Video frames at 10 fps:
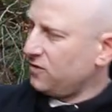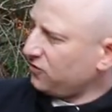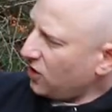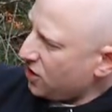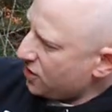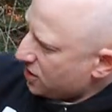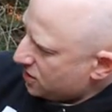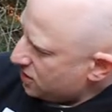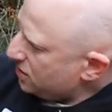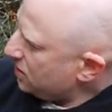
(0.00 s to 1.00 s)
Starter,
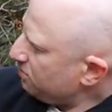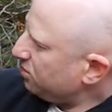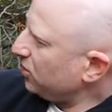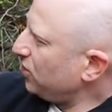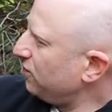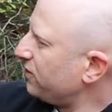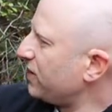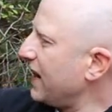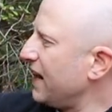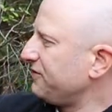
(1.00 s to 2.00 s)

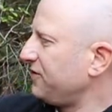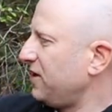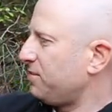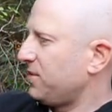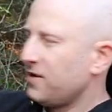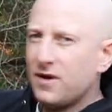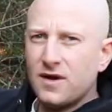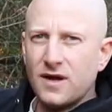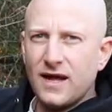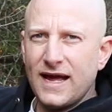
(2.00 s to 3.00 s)
pullover, half zip,
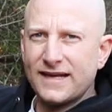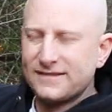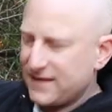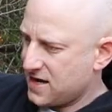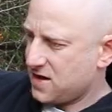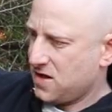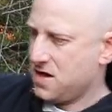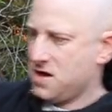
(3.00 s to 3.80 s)
X L.